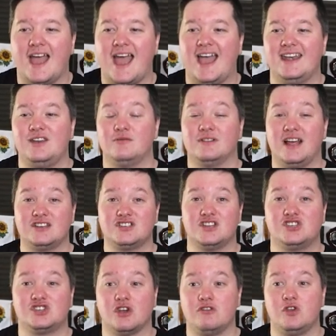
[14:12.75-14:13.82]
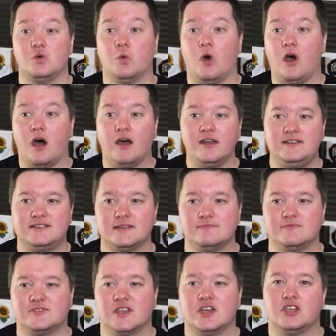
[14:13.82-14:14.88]
and it will actually show you what
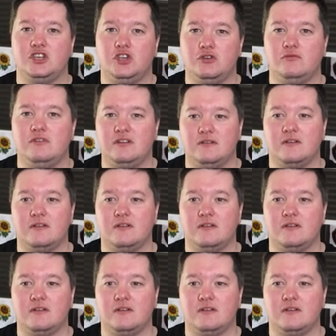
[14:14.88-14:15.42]
items you